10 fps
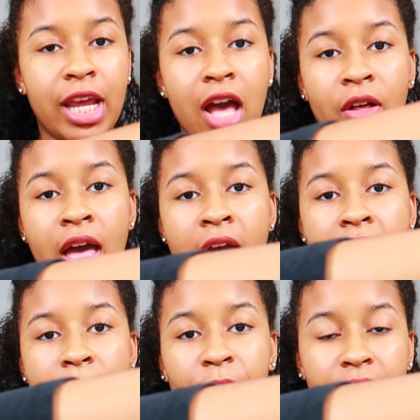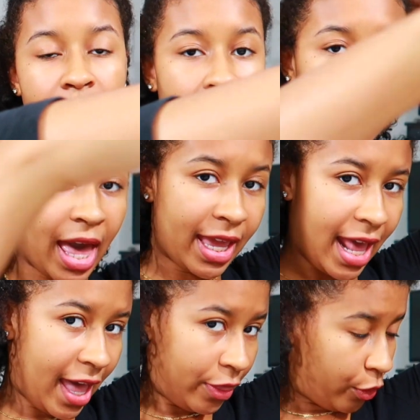gel, I'm gonna apply
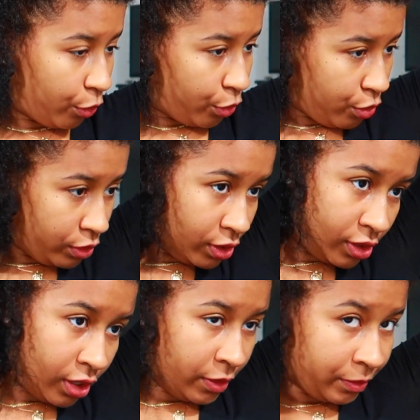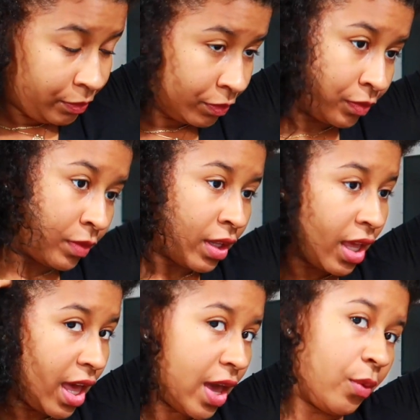it at the roots
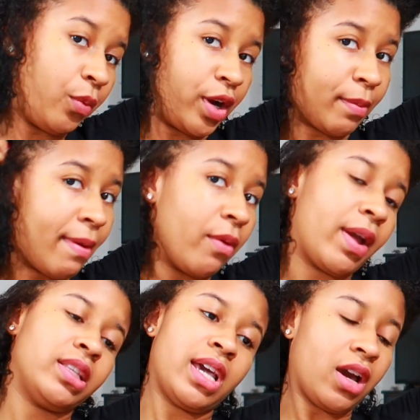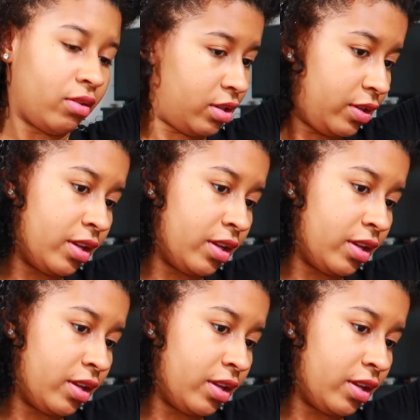and work my way down.